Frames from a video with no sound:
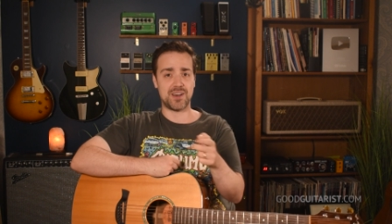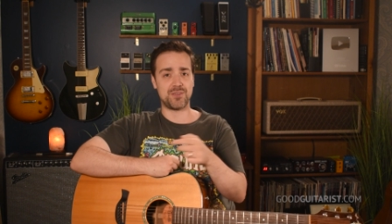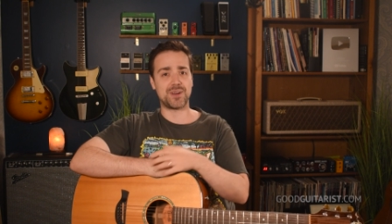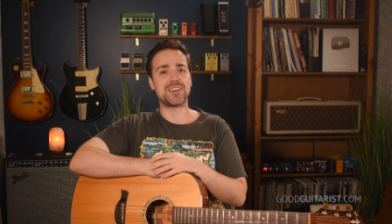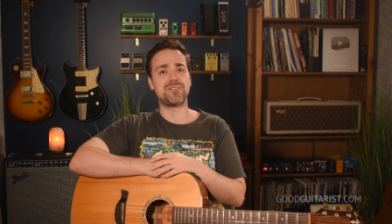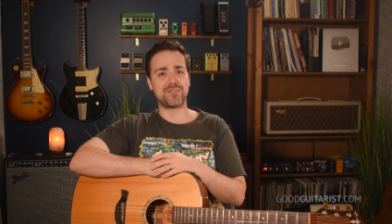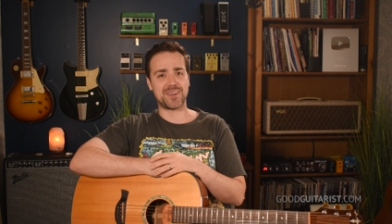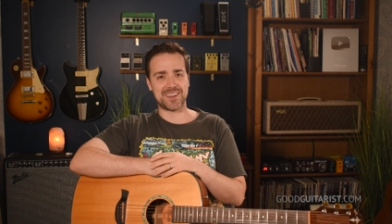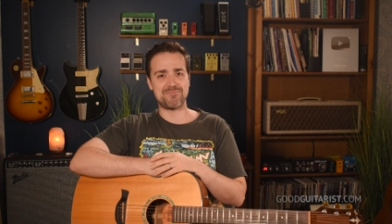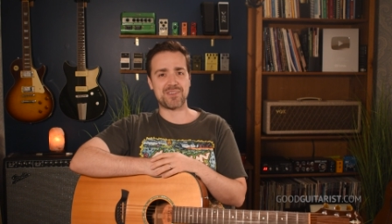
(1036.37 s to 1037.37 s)
Otherwise, have a
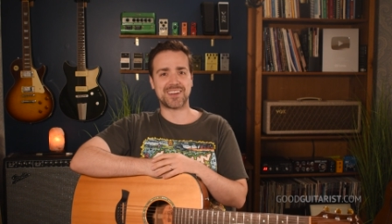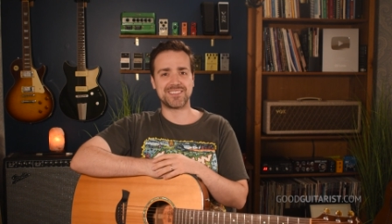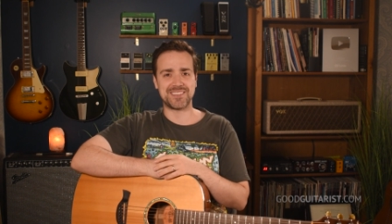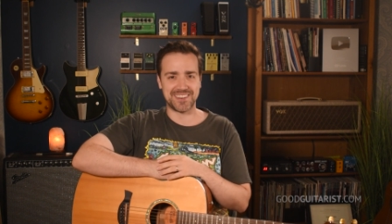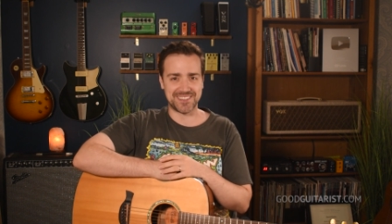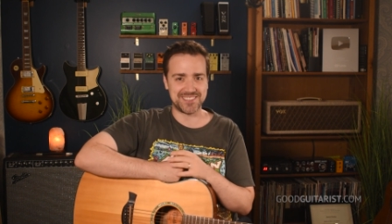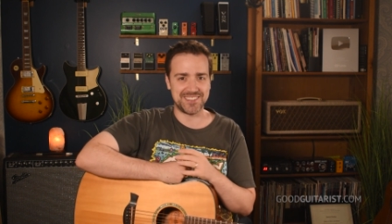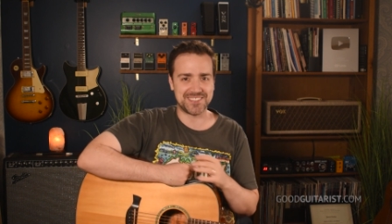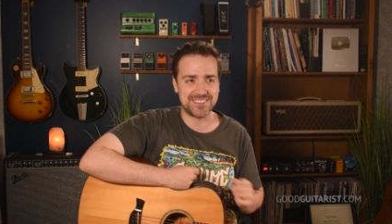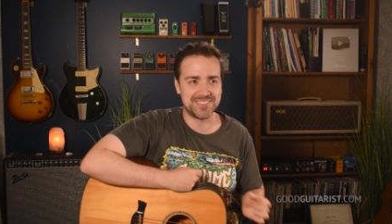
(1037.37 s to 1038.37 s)
fun time practicing, and I'll see
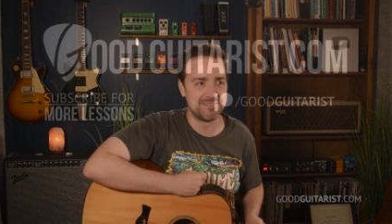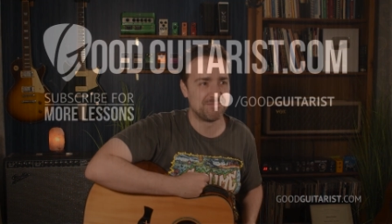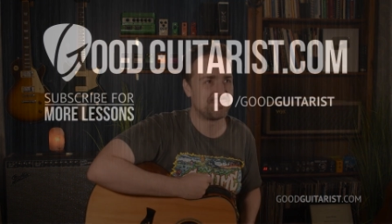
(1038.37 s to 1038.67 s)
you soon.